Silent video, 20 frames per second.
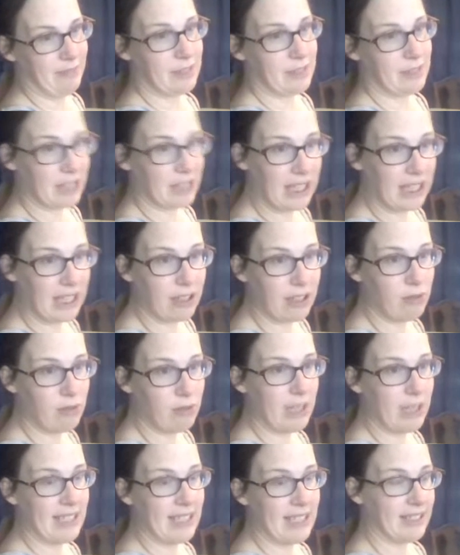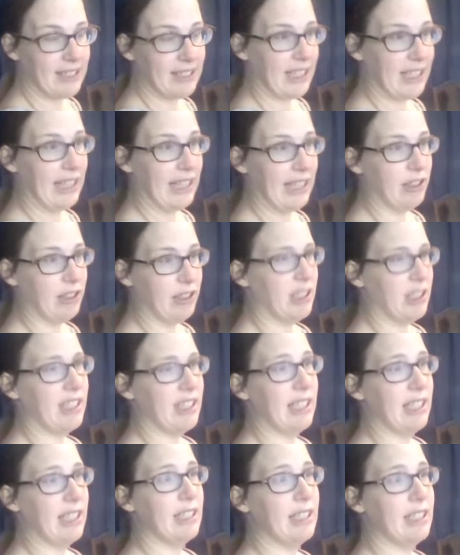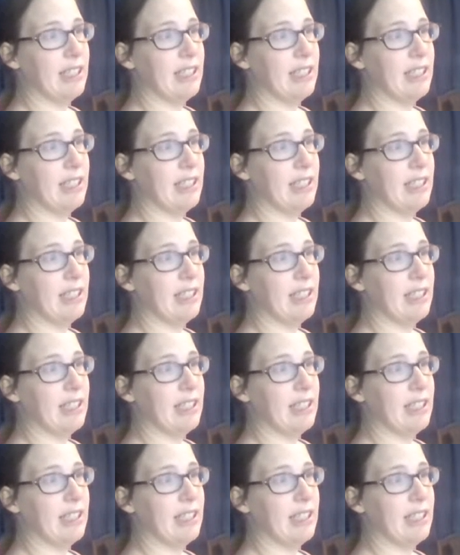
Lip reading: the little ways that you can get